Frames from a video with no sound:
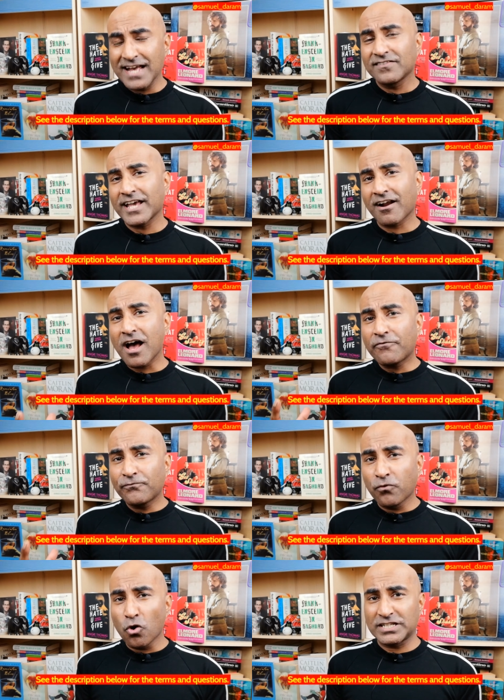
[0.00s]
There are
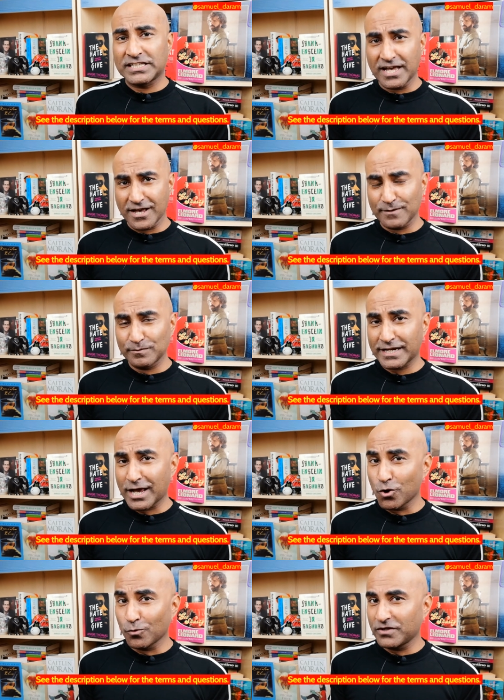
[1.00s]
4 terms, and I
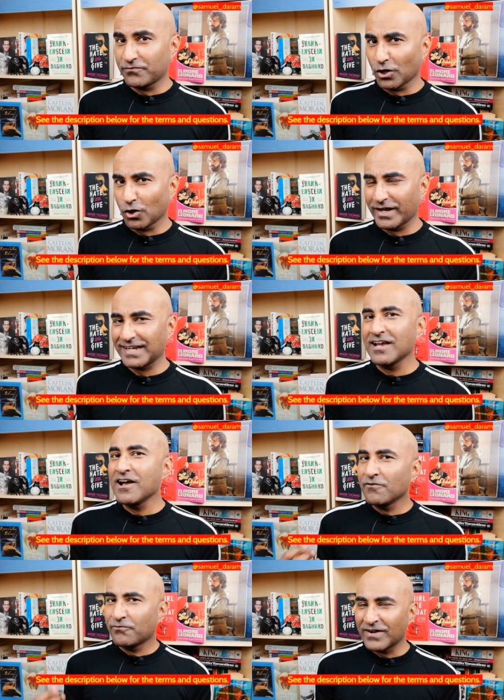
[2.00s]
hope you follow it.
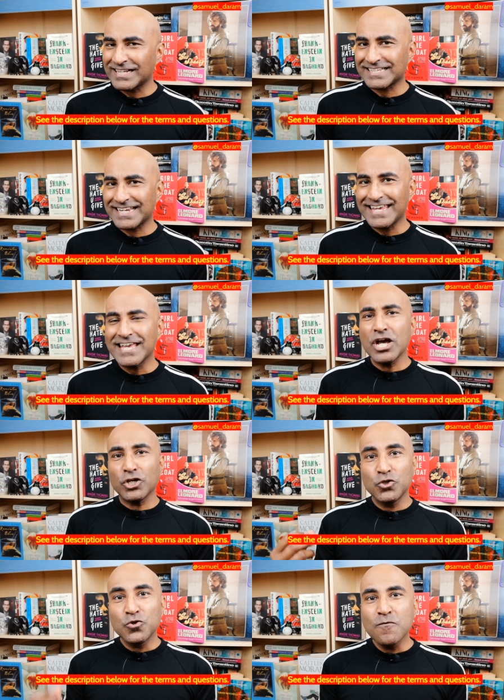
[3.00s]
Firstly,
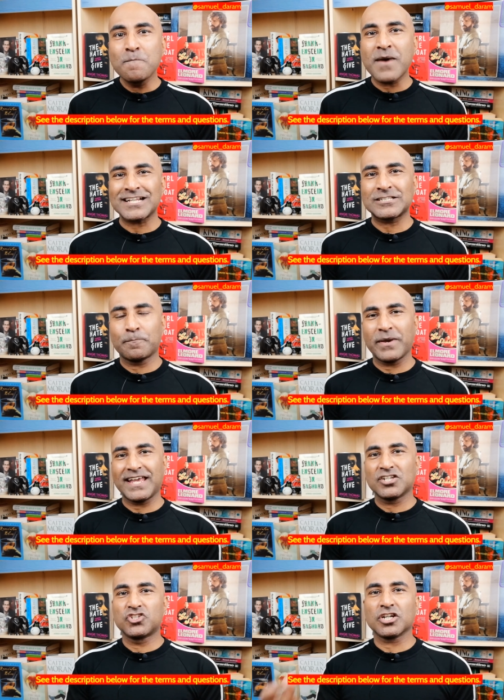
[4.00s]
you must
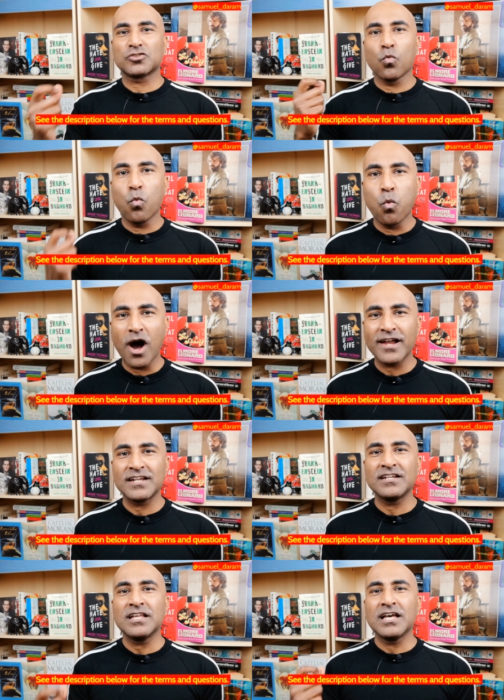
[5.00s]
pick just
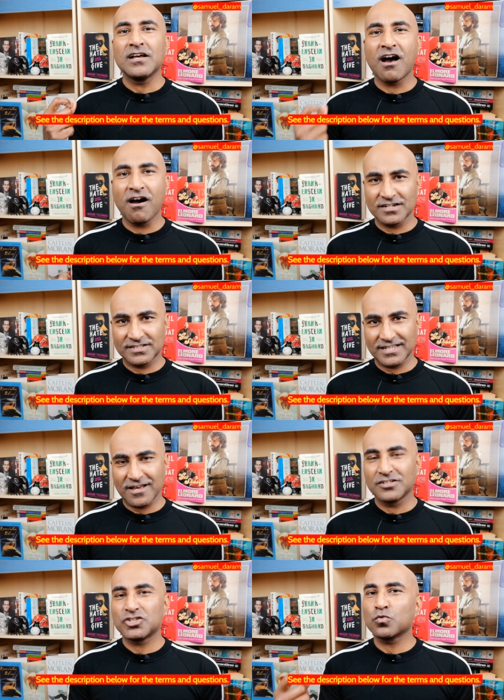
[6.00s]
one answer,
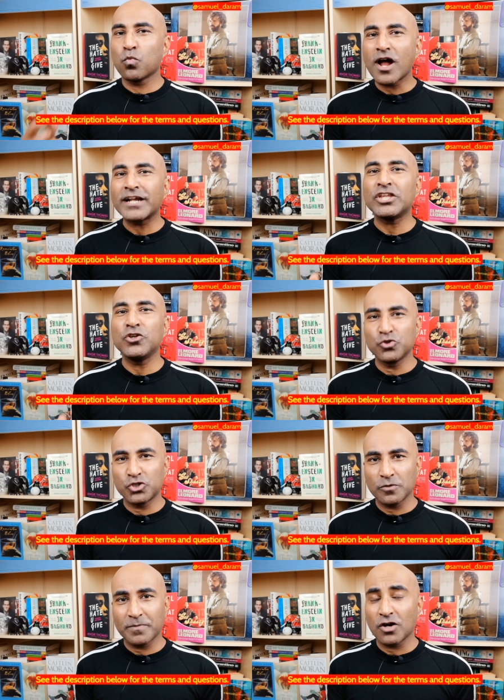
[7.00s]
just one
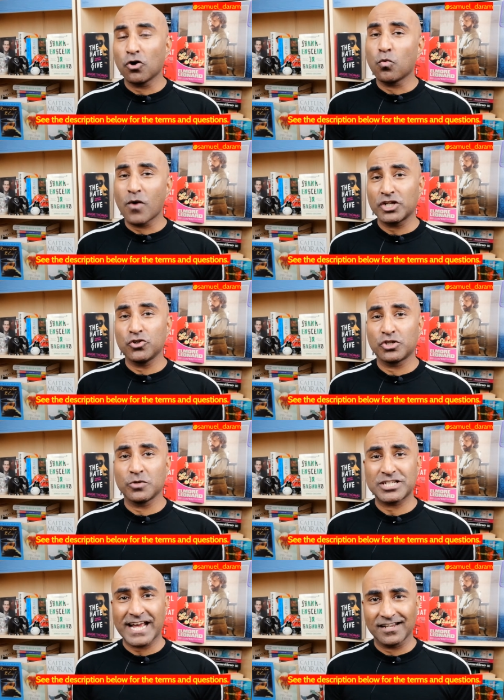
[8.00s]
YouTuber or one YouTube
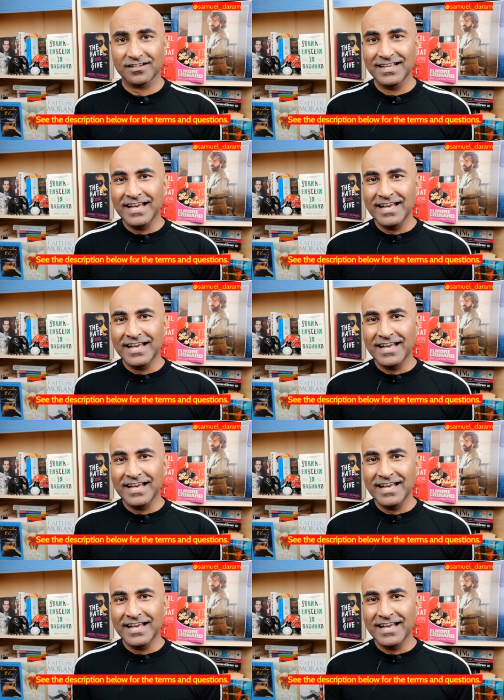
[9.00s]
channel.